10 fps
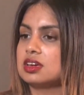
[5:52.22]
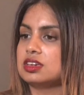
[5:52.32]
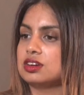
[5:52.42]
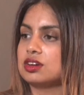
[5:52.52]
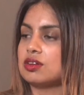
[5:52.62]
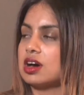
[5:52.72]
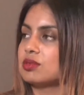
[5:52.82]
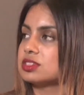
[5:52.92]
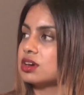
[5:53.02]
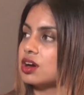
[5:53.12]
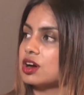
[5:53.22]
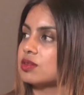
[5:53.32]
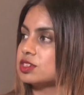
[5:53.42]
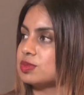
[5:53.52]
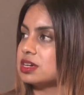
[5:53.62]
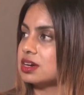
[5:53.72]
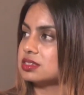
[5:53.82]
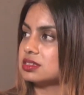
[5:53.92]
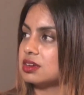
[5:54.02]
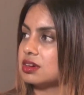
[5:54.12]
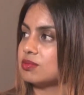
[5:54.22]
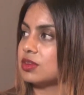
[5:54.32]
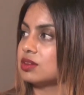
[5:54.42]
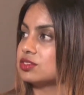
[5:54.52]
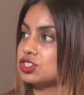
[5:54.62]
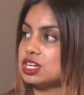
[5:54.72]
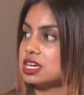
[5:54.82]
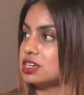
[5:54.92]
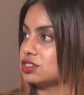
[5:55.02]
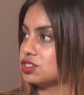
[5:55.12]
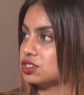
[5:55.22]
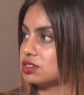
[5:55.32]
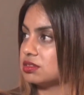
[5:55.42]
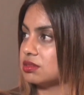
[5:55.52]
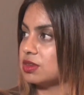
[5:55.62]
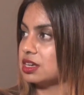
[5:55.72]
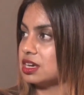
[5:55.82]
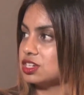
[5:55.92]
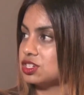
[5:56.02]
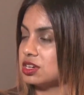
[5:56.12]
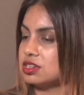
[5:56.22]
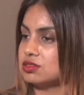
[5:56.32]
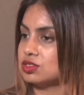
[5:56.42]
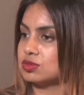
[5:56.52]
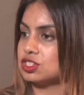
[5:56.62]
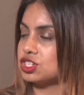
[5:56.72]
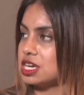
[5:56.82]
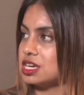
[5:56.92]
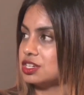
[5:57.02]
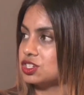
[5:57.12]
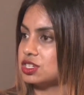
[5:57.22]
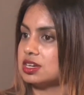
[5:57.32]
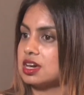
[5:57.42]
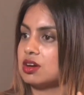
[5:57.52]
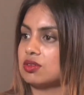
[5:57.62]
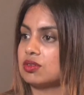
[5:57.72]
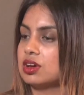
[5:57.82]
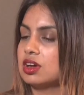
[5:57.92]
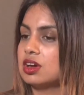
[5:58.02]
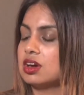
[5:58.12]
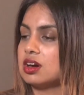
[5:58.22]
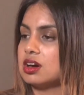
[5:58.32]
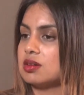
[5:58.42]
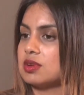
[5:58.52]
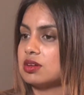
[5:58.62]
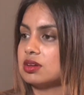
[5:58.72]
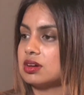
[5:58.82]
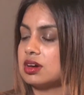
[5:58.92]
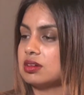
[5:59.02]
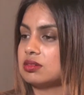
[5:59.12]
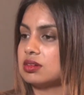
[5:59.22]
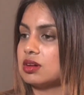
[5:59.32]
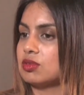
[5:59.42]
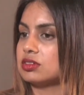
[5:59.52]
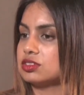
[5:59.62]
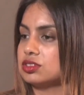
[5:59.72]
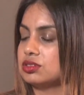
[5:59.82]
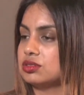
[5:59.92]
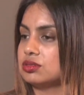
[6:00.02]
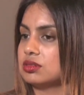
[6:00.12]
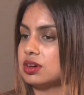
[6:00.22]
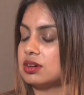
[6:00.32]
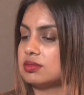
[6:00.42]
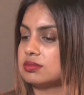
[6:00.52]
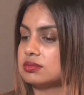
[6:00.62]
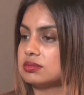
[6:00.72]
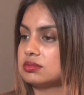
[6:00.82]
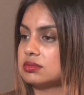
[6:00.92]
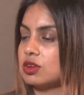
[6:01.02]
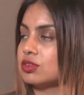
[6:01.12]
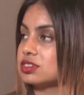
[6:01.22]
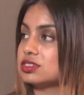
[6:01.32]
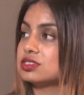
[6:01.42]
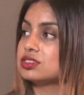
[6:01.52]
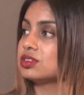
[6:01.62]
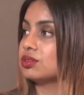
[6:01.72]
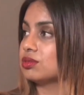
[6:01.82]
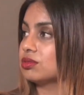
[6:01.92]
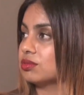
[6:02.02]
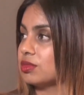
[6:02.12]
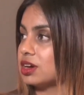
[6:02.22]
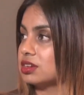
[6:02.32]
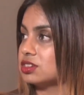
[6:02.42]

you know, I was harmed because I was changed, the medication I used was changed, and now um, I, I, I, want to, um, I want to sue my